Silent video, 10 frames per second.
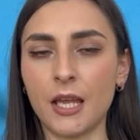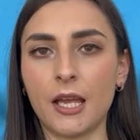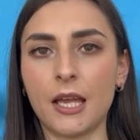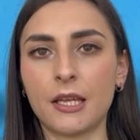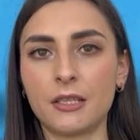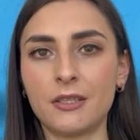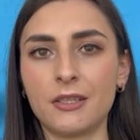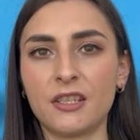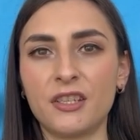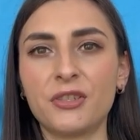and
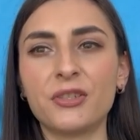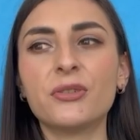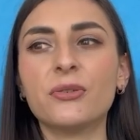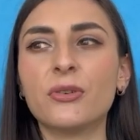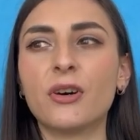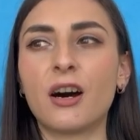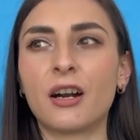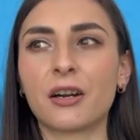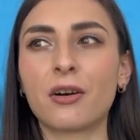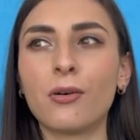you
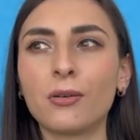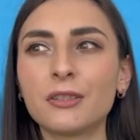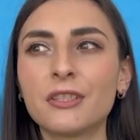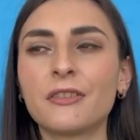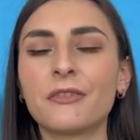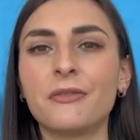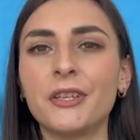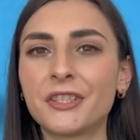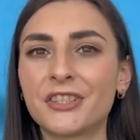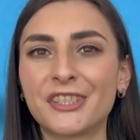are called
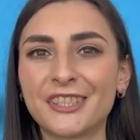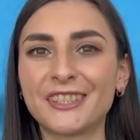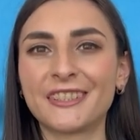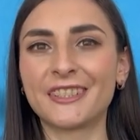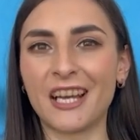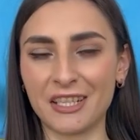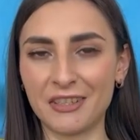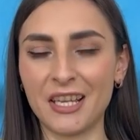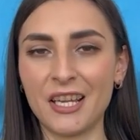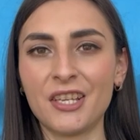Victor's son,
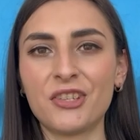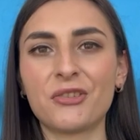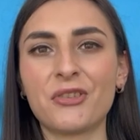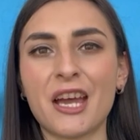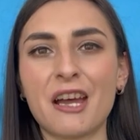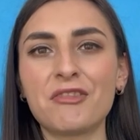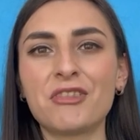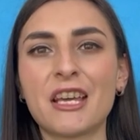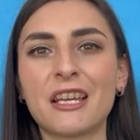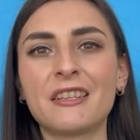so you have
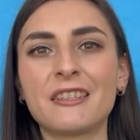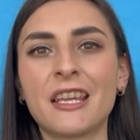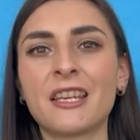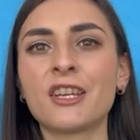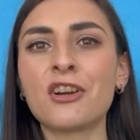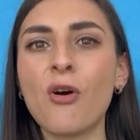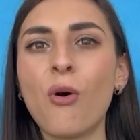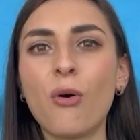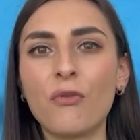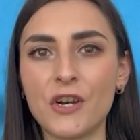to add this ending
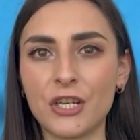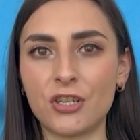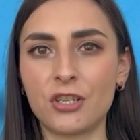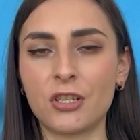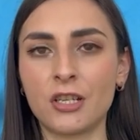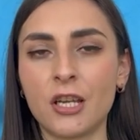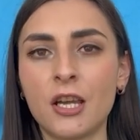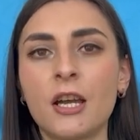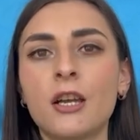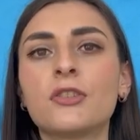ovich.
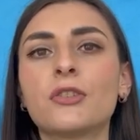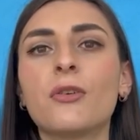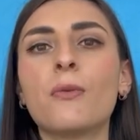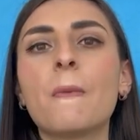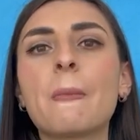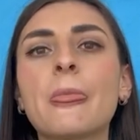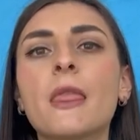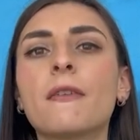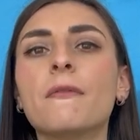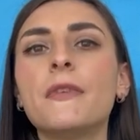So
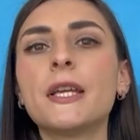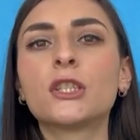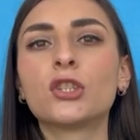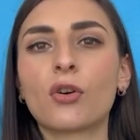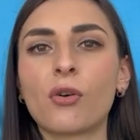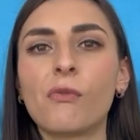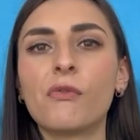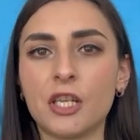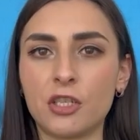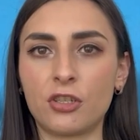
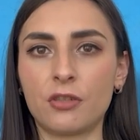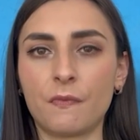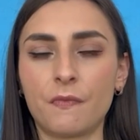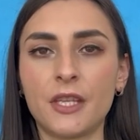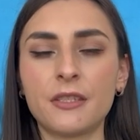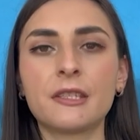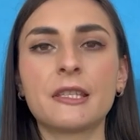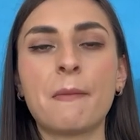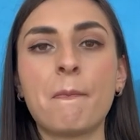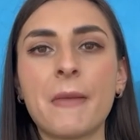Viktorovich, this
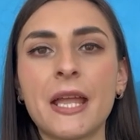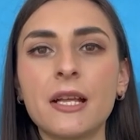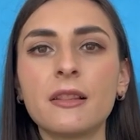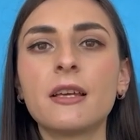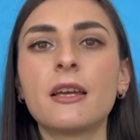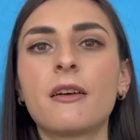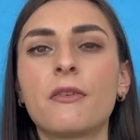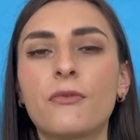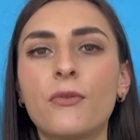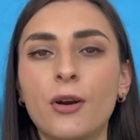is a male
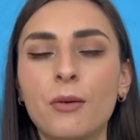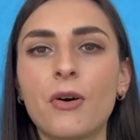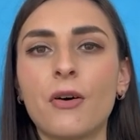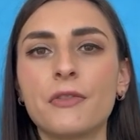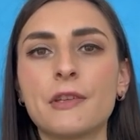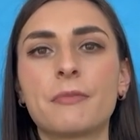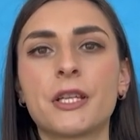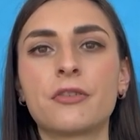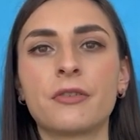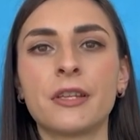form of the
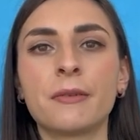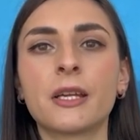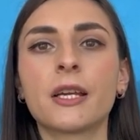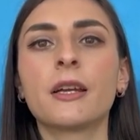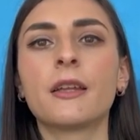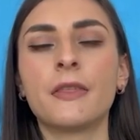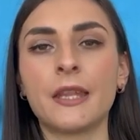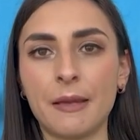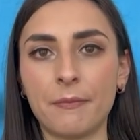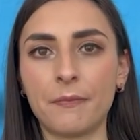patronymic
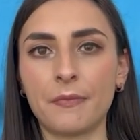name.